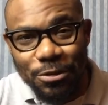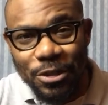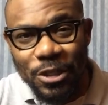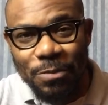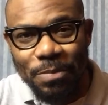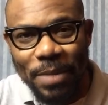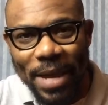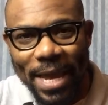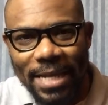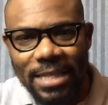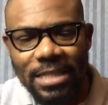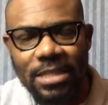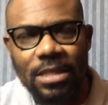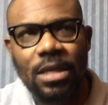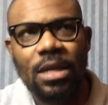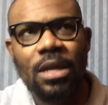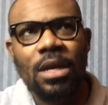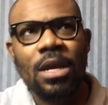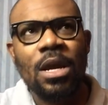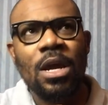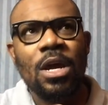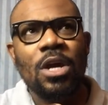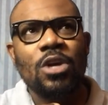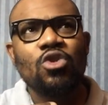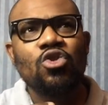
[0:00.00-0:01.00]
respect,
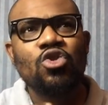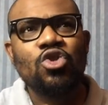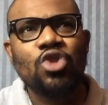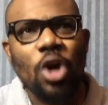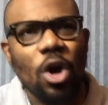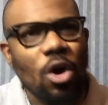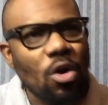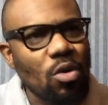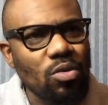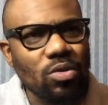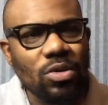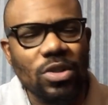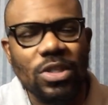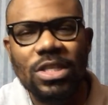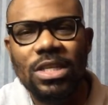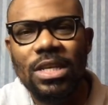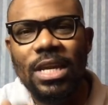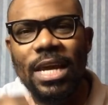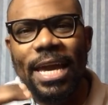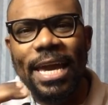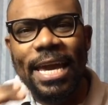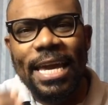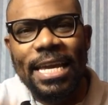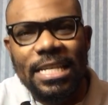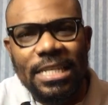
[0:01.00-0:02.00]
don't
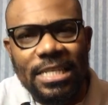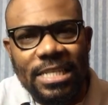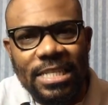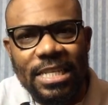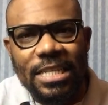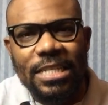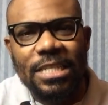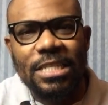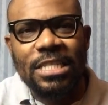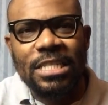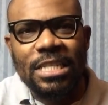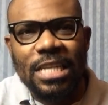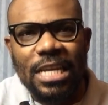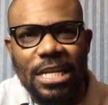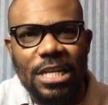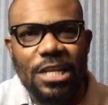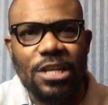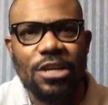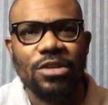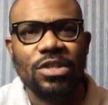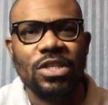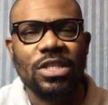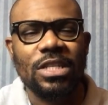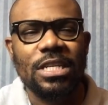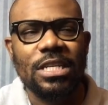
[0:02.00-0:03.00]

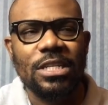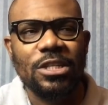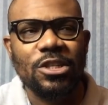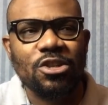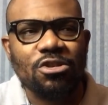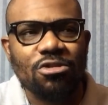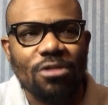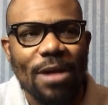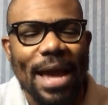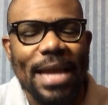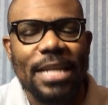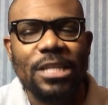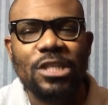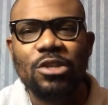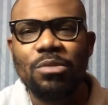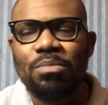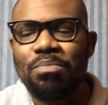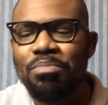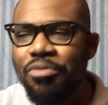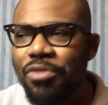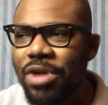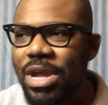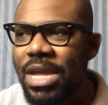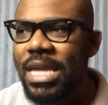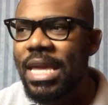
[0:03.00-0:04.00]
instantaneously try to
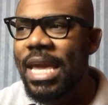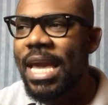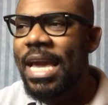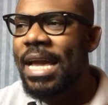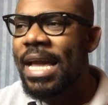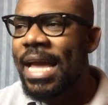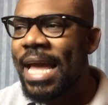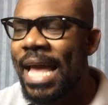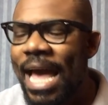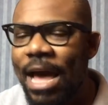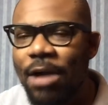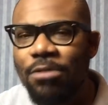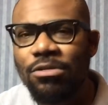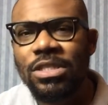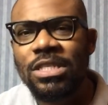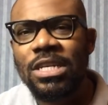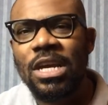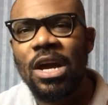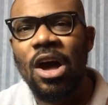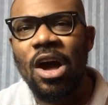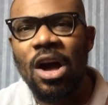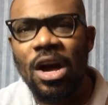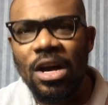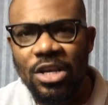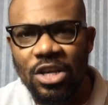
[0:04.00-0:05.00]
bring a
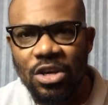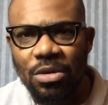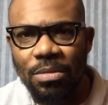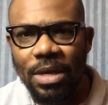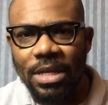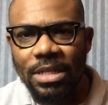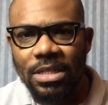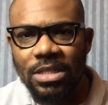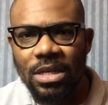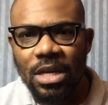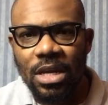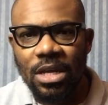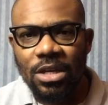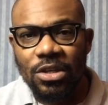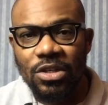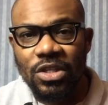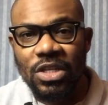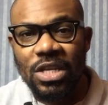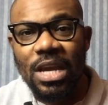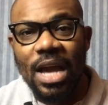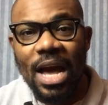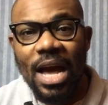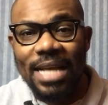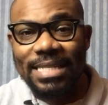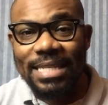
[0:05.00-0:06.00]
counter argument. You
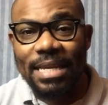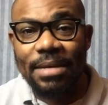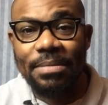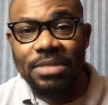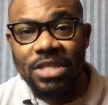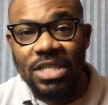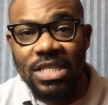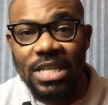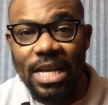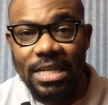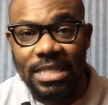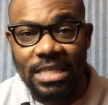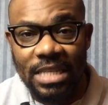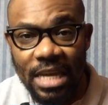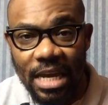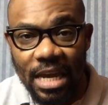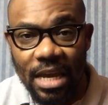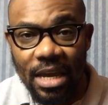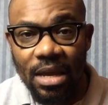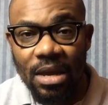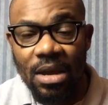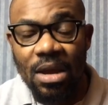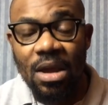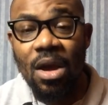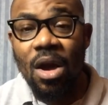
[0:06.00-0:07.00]
see, as I'm sat
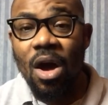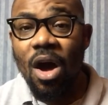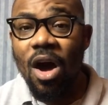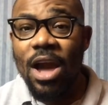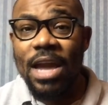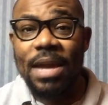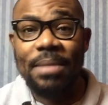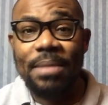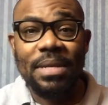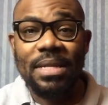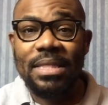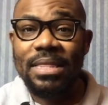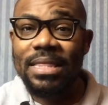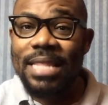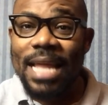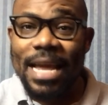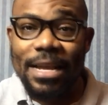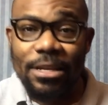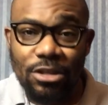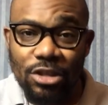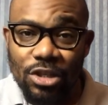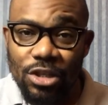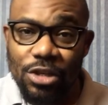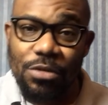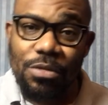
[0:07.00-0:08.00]
here, I am a
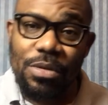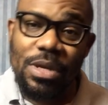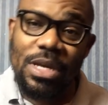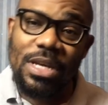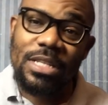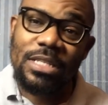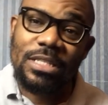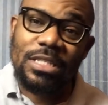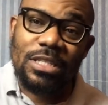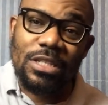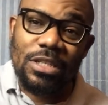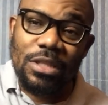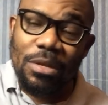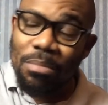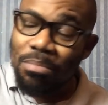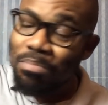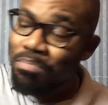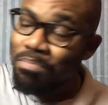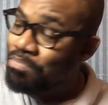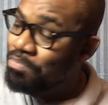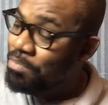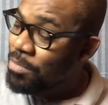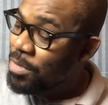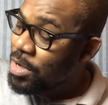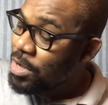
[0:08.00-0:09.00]
Nigerian to
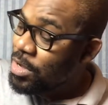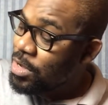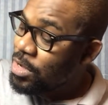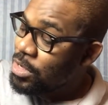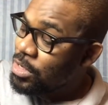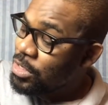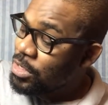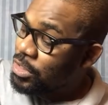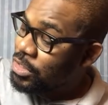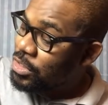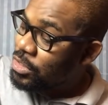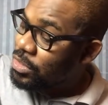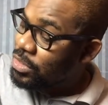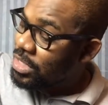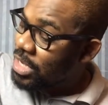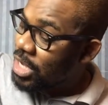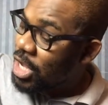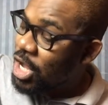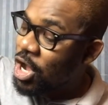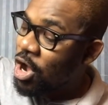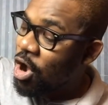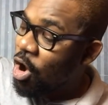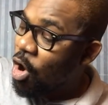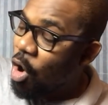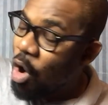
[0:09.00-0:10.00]
the
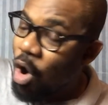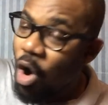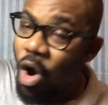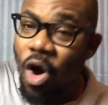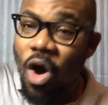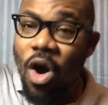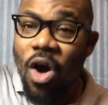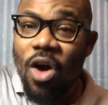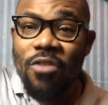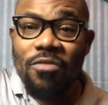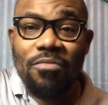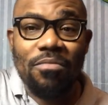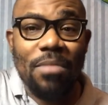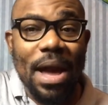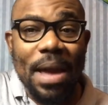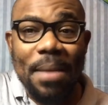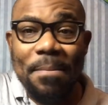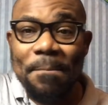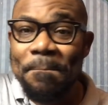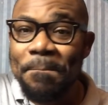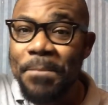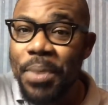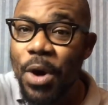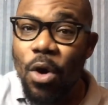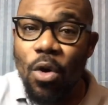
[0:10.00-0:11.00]
core of my
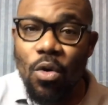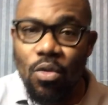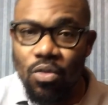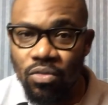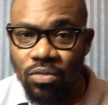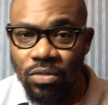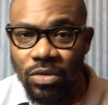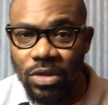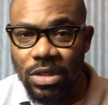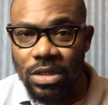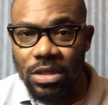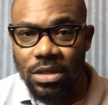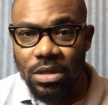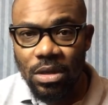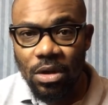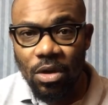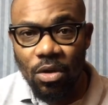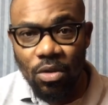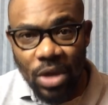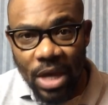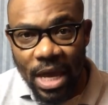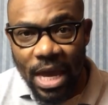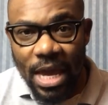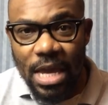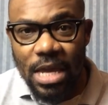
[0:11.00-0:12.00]
bones,
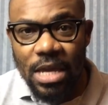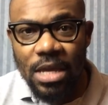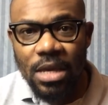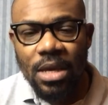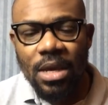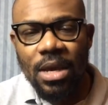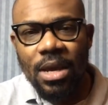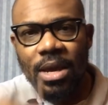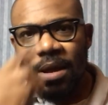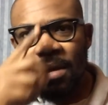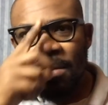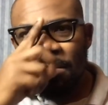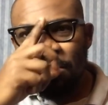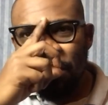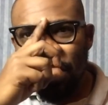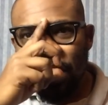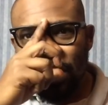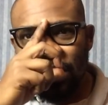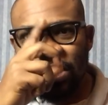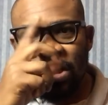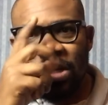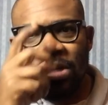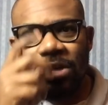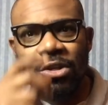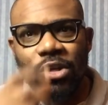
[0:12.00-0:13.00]
okay?
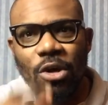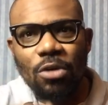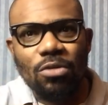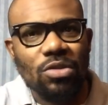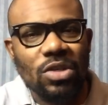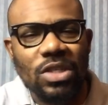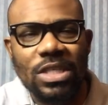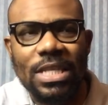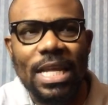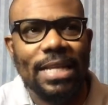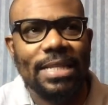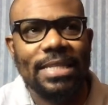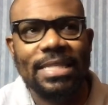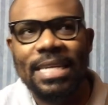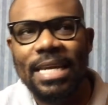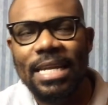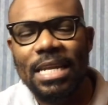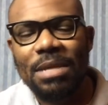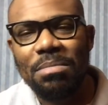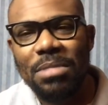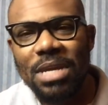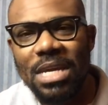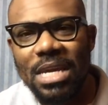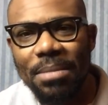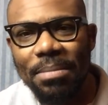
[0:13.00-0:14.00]
But don't start
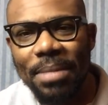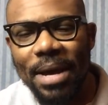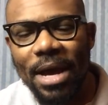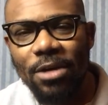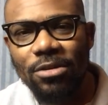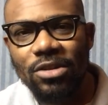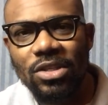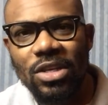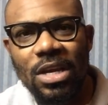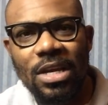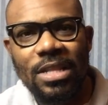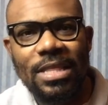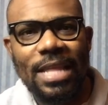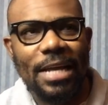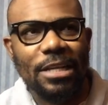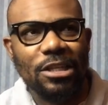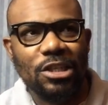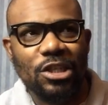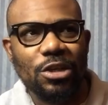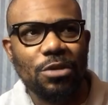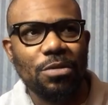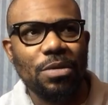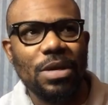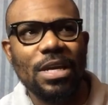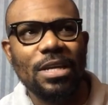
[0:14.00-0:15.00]
telling me about
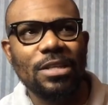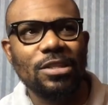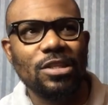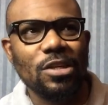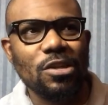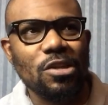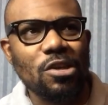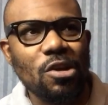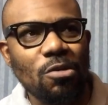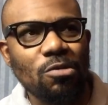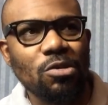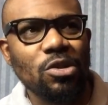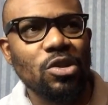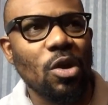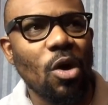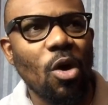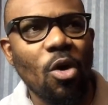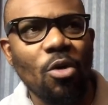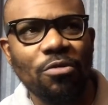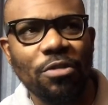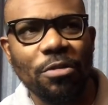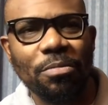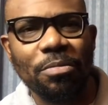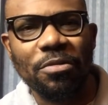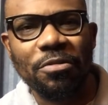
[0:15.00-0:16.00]
Nigerians are known to
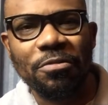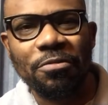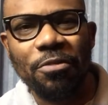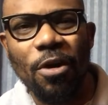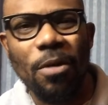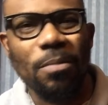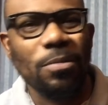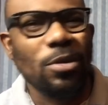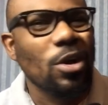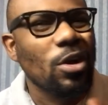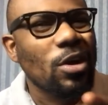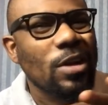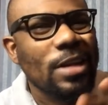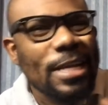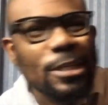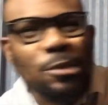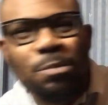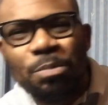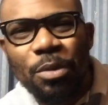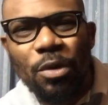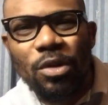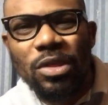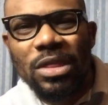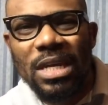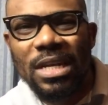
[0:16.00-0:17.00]
overperform. Look, let's
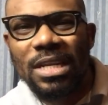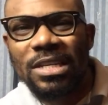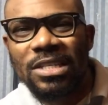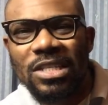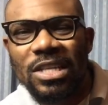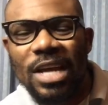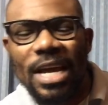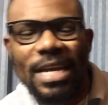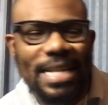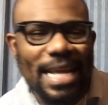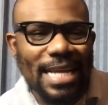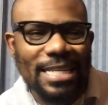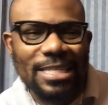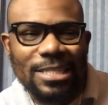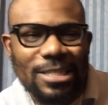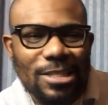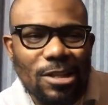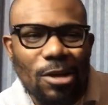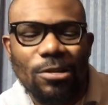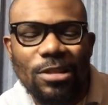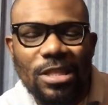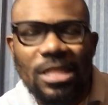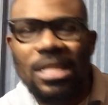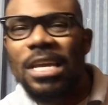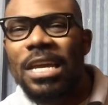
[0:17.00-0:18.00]
put that aside. That's
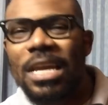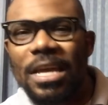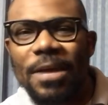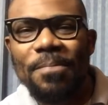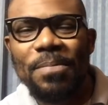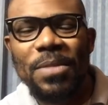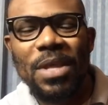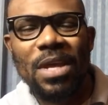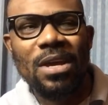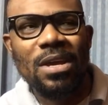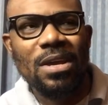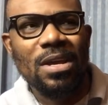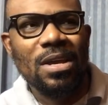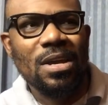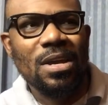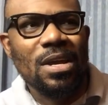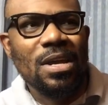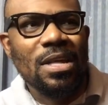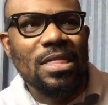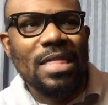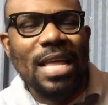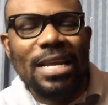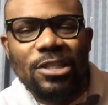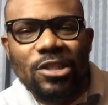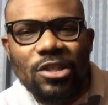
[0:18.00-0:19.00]
not the
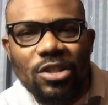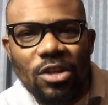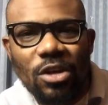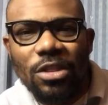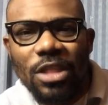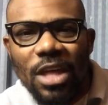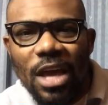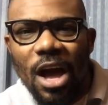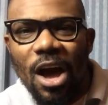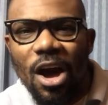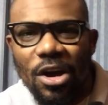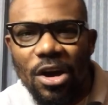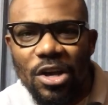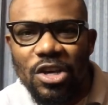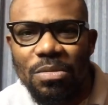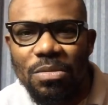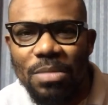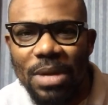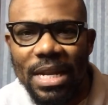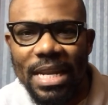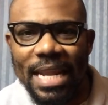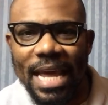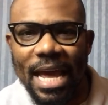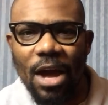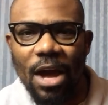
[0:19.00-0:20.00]

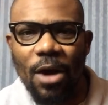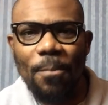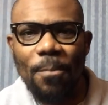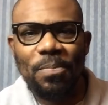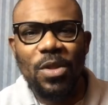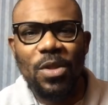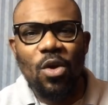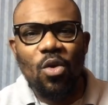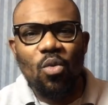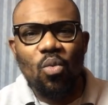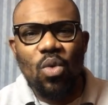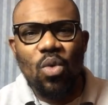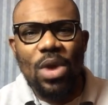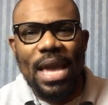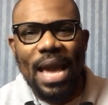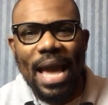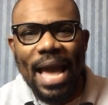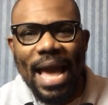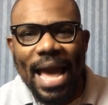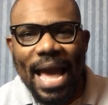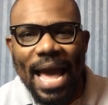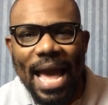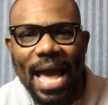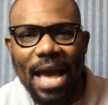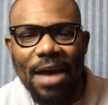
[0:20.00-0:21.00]
argument now. We
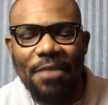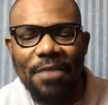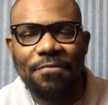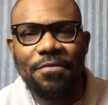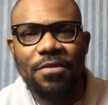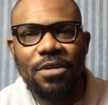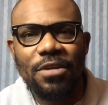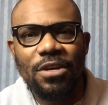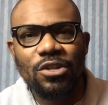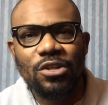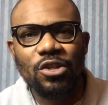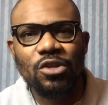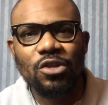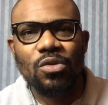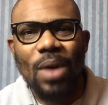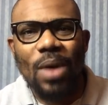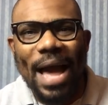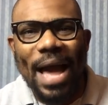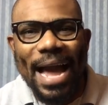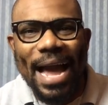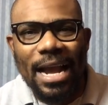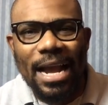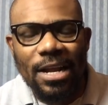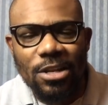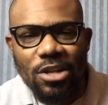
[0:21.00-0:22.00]
have to
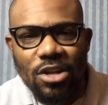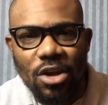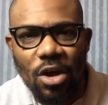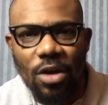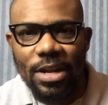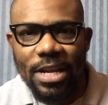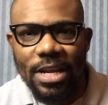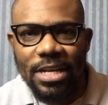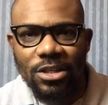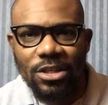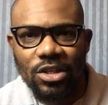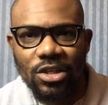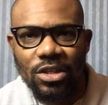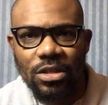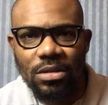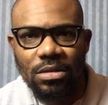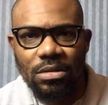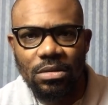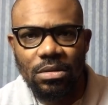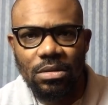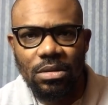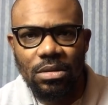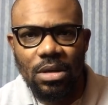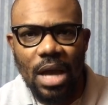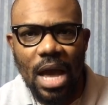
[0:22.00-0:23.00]
acknowledge
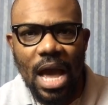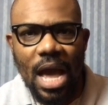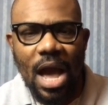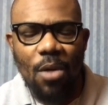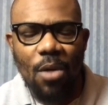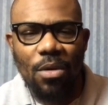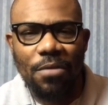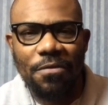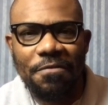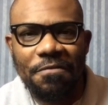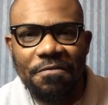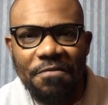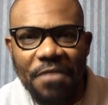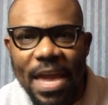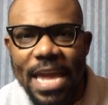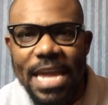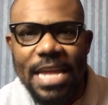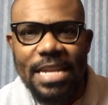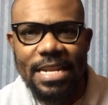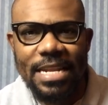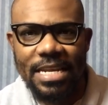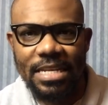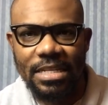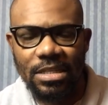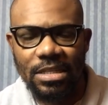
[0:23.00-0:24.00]
our
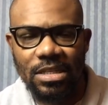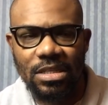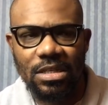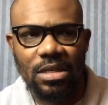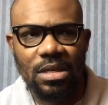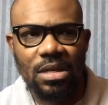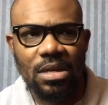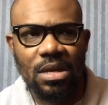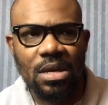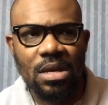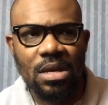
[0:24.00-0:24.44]
failings,